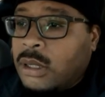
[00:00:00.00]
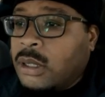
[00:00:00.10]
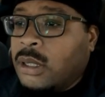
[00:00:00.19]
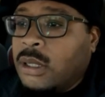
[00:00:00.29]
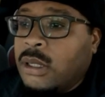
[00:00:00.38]

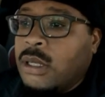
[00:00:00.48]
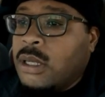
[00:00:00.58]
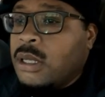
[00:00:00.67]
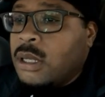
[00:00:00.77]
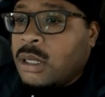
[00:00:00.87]
Oh
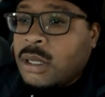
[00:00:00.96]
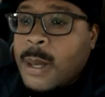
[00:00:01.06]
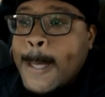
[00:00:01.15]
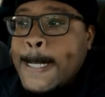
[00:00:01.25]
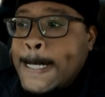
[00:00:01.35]

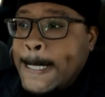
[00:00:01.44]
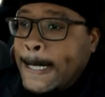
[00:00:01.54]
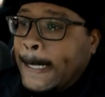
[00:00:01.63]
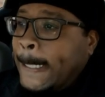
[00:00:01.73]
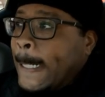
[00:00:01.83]
man
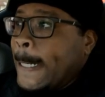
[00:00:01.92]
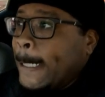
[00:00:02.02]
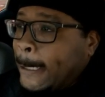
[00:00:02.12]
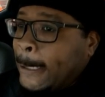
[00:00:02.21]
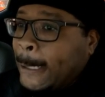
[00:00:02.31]

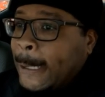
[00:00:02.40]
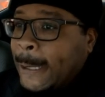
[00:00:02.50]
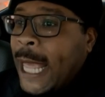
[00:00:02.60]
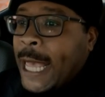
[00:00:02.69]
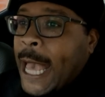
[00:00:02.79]

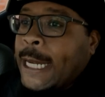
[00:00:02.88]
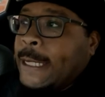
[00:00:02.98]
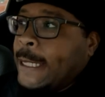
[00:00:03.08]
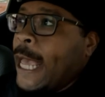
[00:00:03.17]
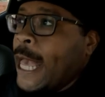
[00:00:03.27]
that kind
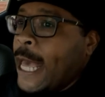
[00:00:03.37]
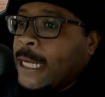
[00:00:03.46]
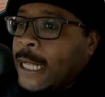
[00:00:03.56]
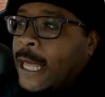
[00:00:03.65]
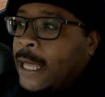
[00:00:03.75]
of that
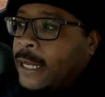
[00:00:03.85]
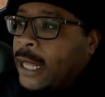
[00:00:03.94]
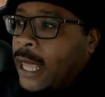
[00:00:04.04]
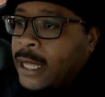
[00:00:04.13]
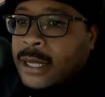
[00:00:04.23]
kind of line
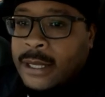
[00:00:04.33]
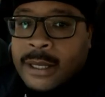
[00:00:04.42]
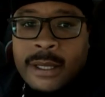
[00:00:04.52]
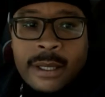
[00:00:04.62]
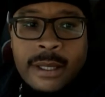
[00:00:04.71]
like
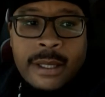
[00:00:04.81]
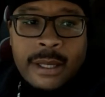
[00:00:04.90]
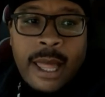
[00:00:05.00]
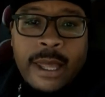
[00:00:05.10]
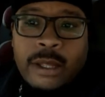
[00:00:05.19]

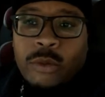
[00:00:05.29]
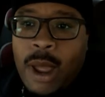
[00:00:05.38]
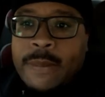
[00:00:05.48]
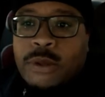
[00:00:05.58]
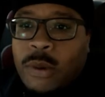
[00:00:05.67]
like
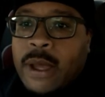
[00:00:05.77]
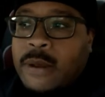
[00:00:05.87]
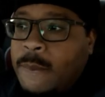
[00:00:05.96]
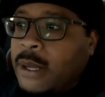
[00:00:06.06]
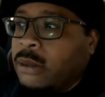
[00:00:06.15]
wrapped
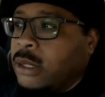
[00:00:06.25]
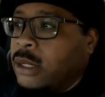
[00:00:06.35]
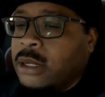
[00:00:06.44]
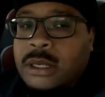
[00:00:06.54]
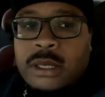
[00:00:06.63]
around the building